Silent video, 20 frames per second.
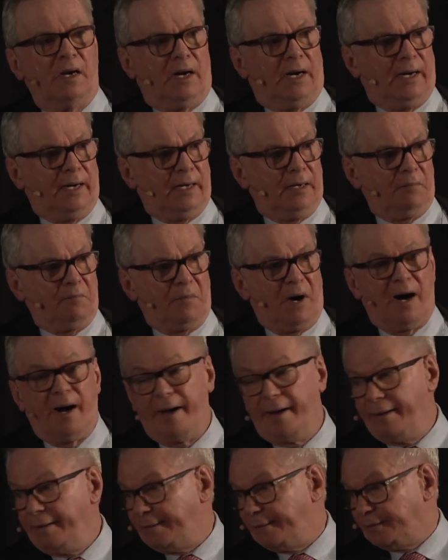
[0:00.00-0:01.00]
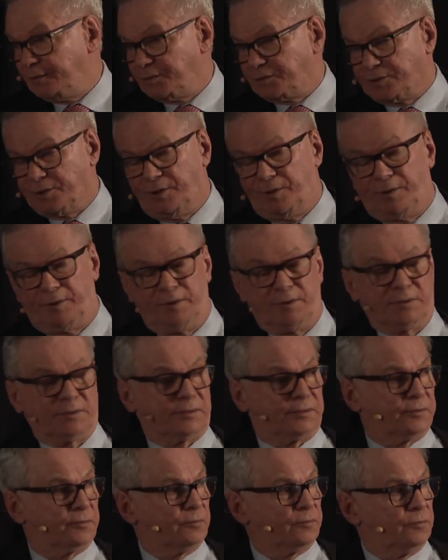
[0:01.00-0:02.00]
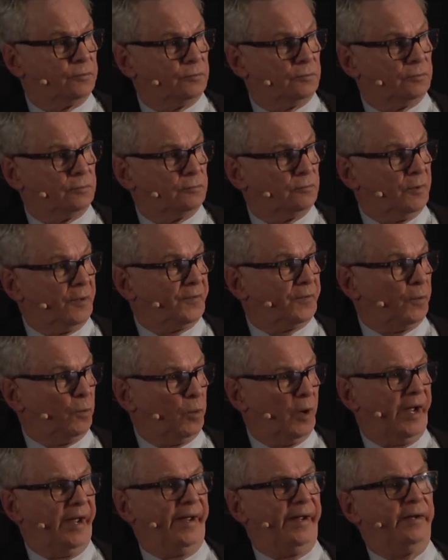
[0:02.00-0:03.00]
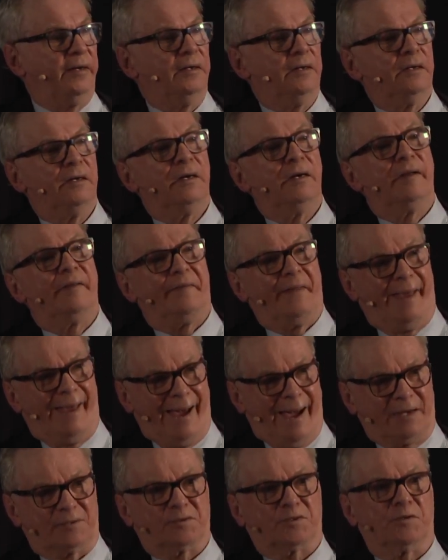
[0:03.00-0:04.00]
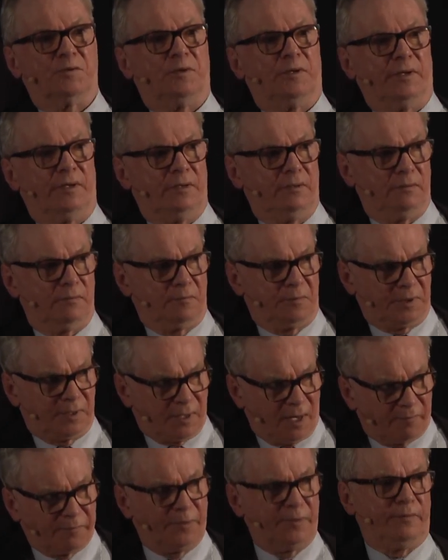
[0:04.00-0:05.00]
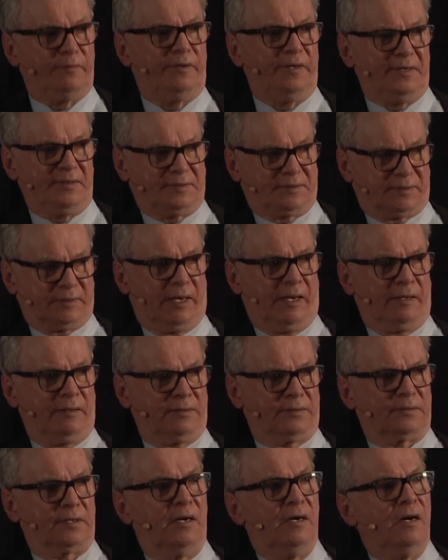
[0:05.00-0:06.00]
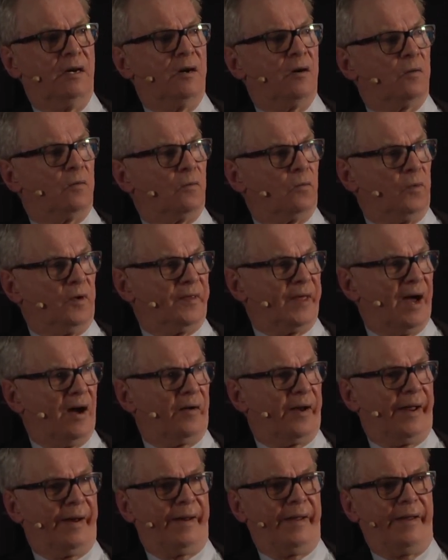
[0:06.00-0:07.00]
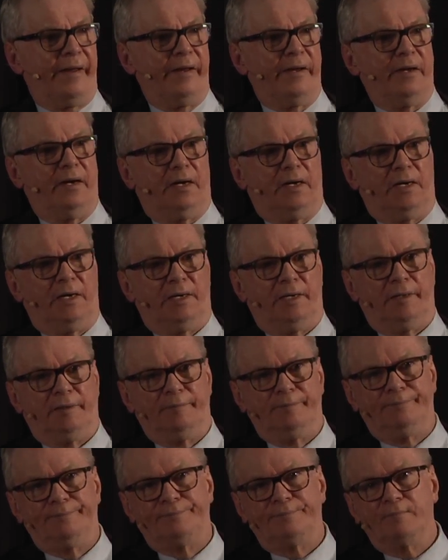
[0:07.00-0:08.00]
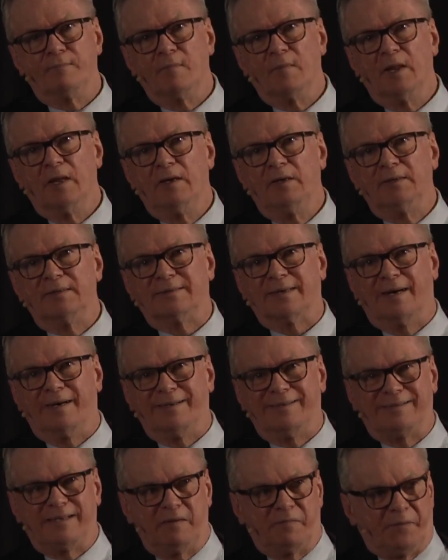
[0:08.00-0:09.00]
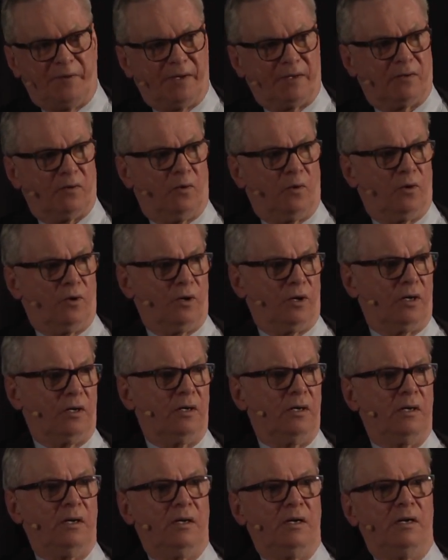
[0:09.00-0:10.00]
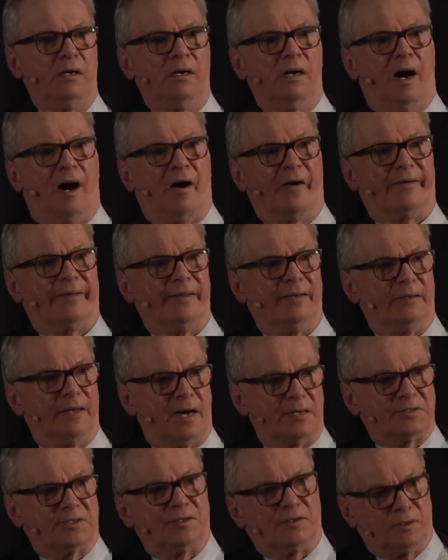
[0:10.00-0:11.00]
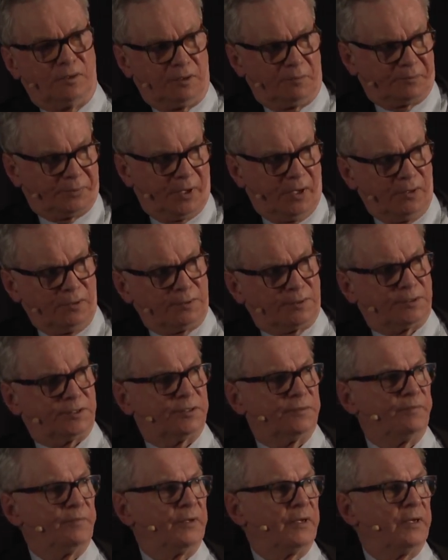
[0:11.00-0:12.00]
Uh, my concern is with the way they actually recovered these things without any... Um, scientific or archaeological approach.